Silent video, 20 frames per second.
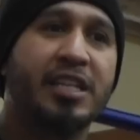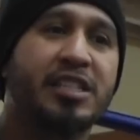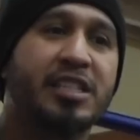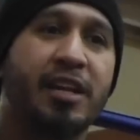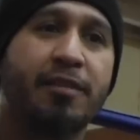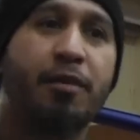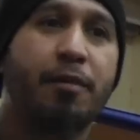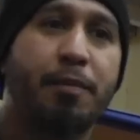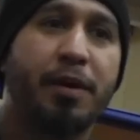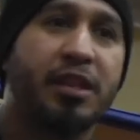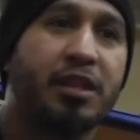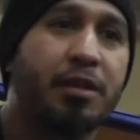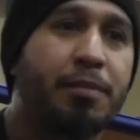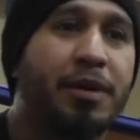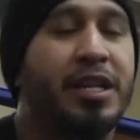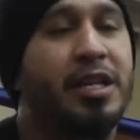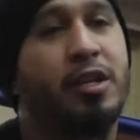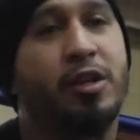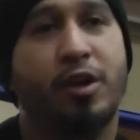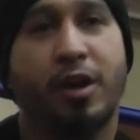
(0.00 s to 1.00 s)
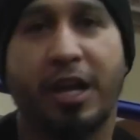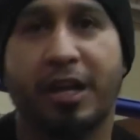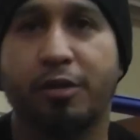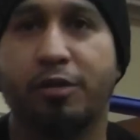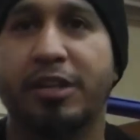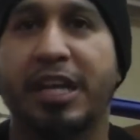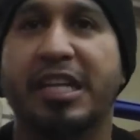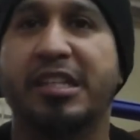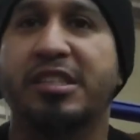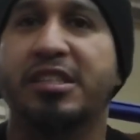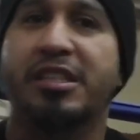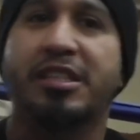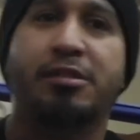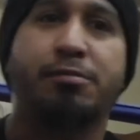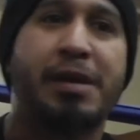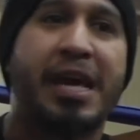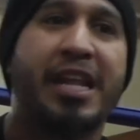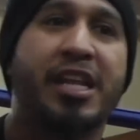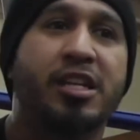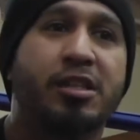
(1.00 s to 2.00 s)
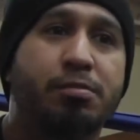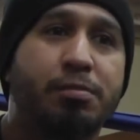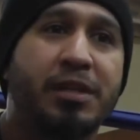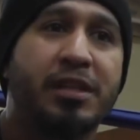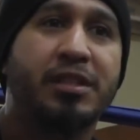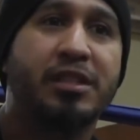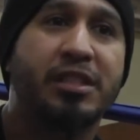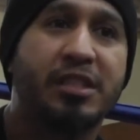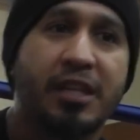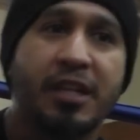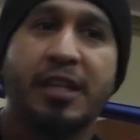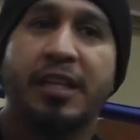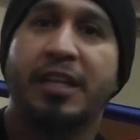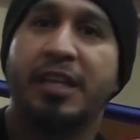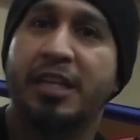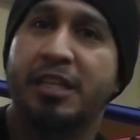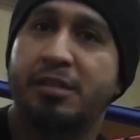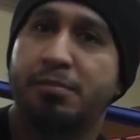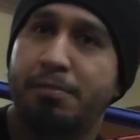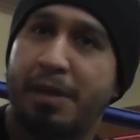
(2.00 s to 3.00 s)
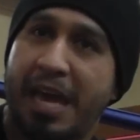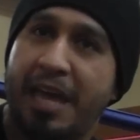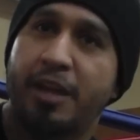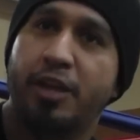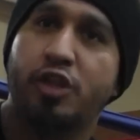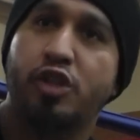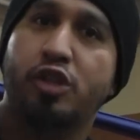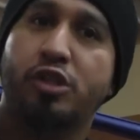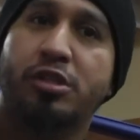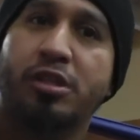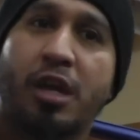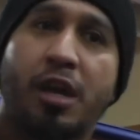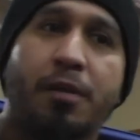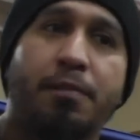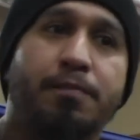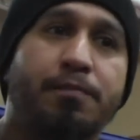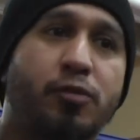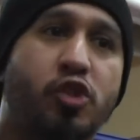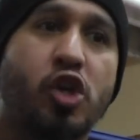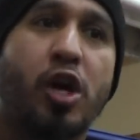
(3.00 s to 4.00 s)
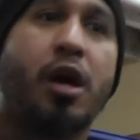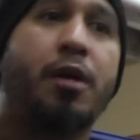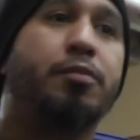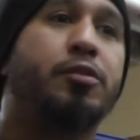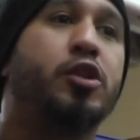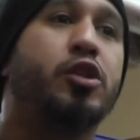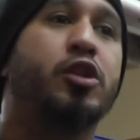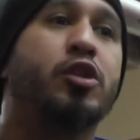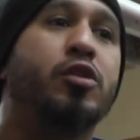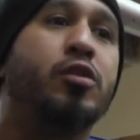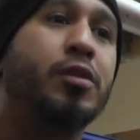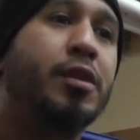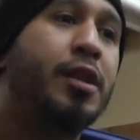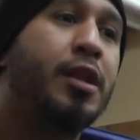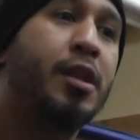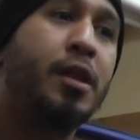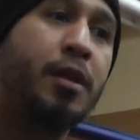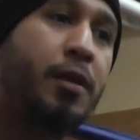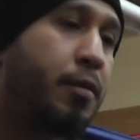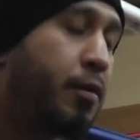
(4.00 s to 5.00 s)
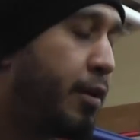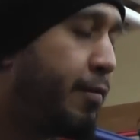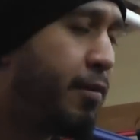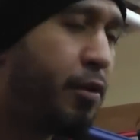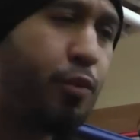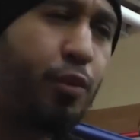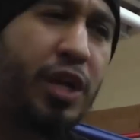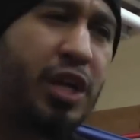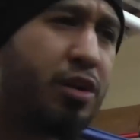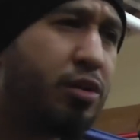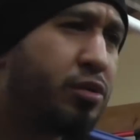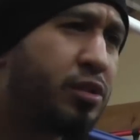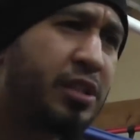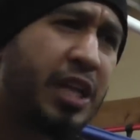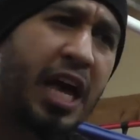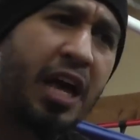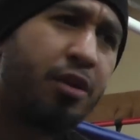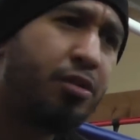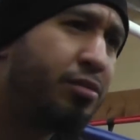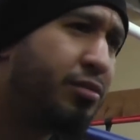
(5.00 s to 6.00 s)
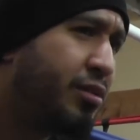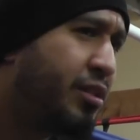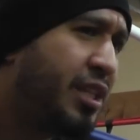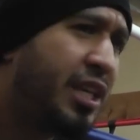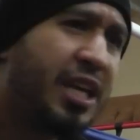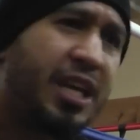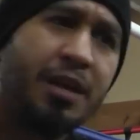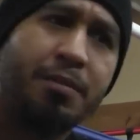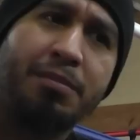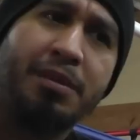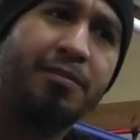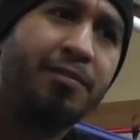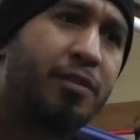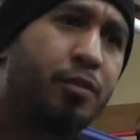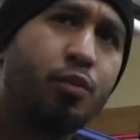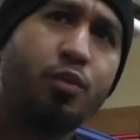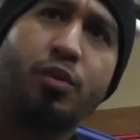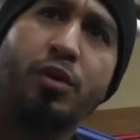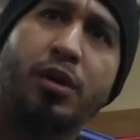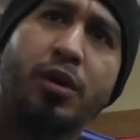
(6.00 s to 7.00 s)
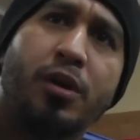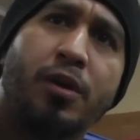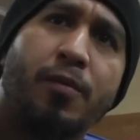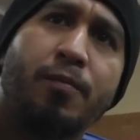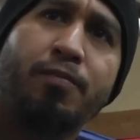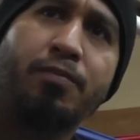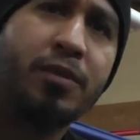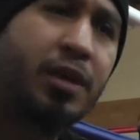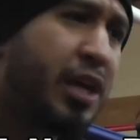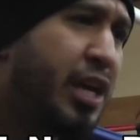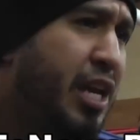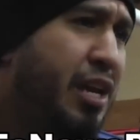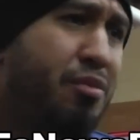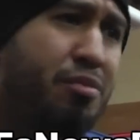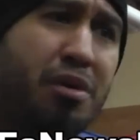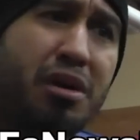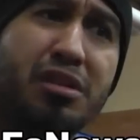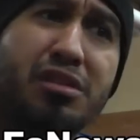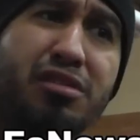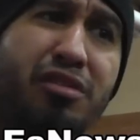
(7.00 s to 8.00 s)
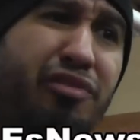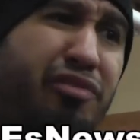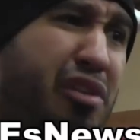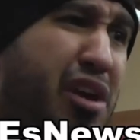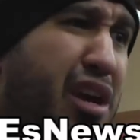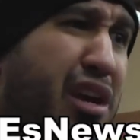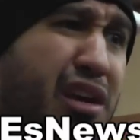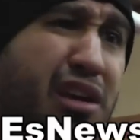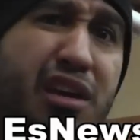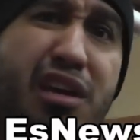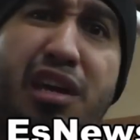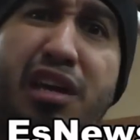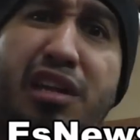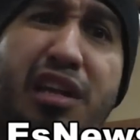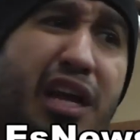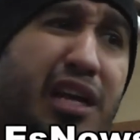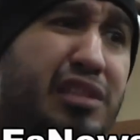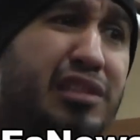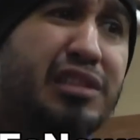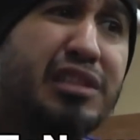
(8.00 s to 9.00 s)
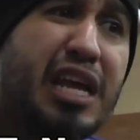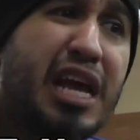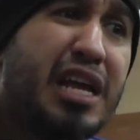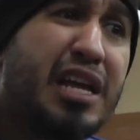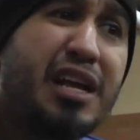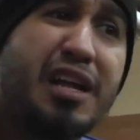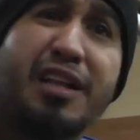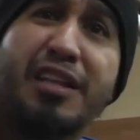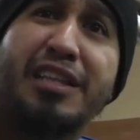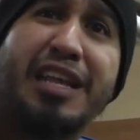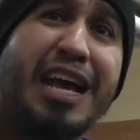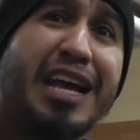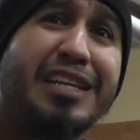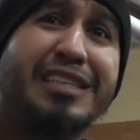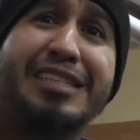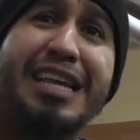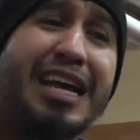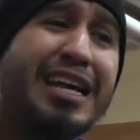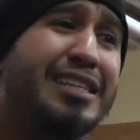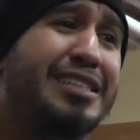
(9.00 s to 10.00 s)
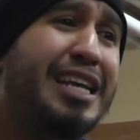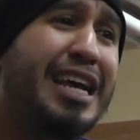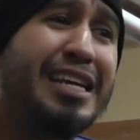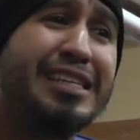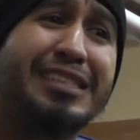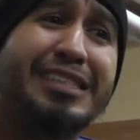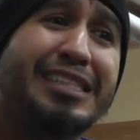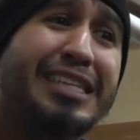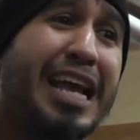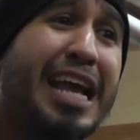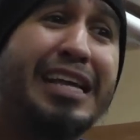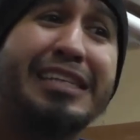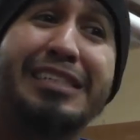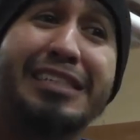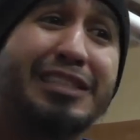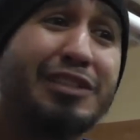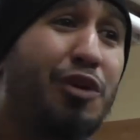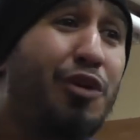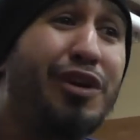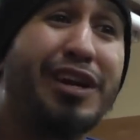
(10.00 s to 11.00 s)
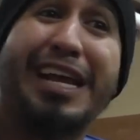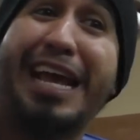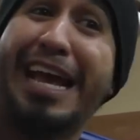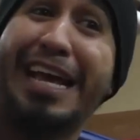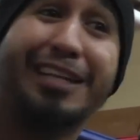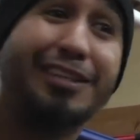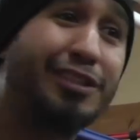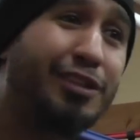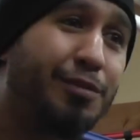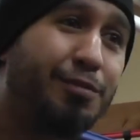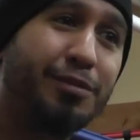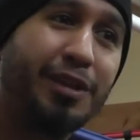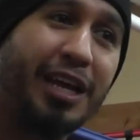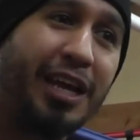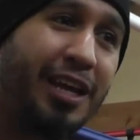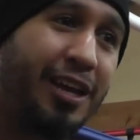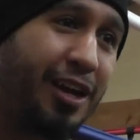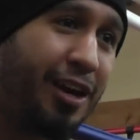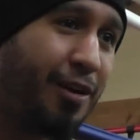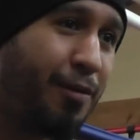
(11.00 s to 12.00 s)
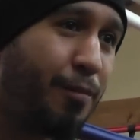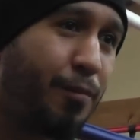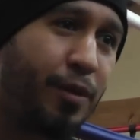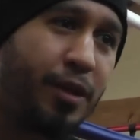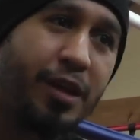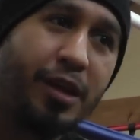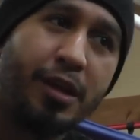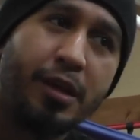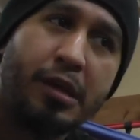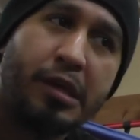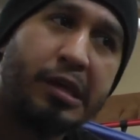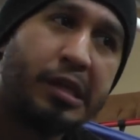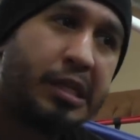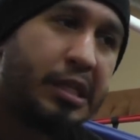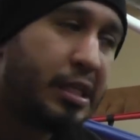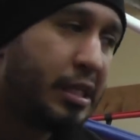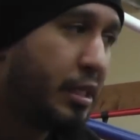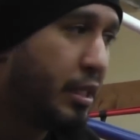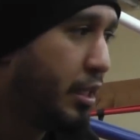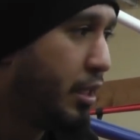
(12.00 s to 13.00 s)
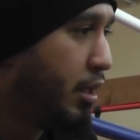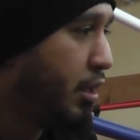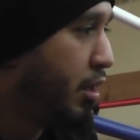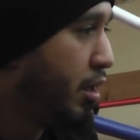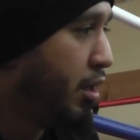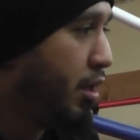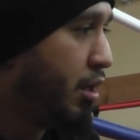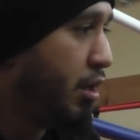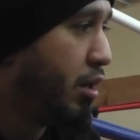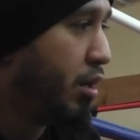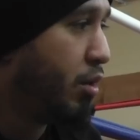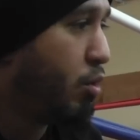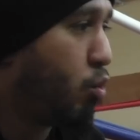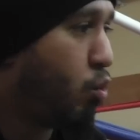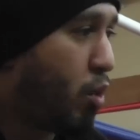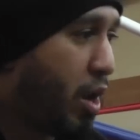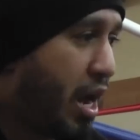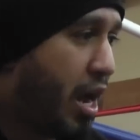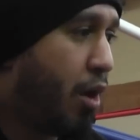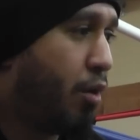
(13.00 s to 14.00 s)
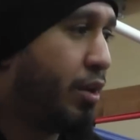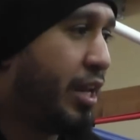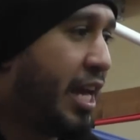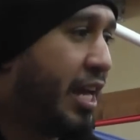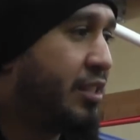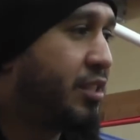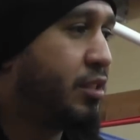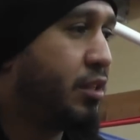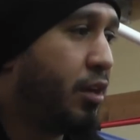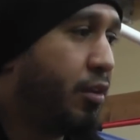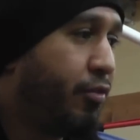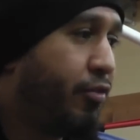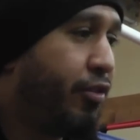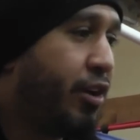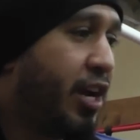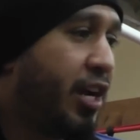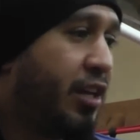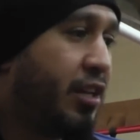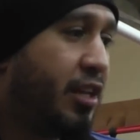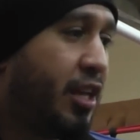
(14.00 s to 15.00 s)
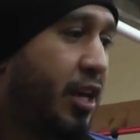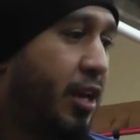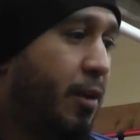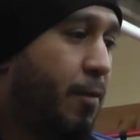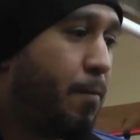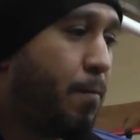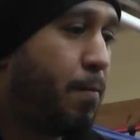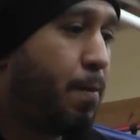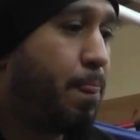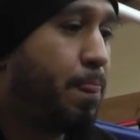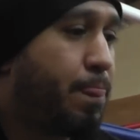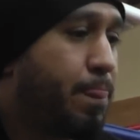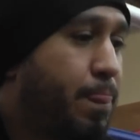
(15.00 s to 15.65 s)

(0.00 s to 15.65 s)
It's never about the money. You know, I know that's his management, his manager's um job to do. Even Rios, I don't see him. Rios even, loves boxing. He, he loves wants to fight. fight. He, that's, he loves that, to get hit. That, he loves that, to hit. That's, that's his orgasm. And um, wow, that's a fight that.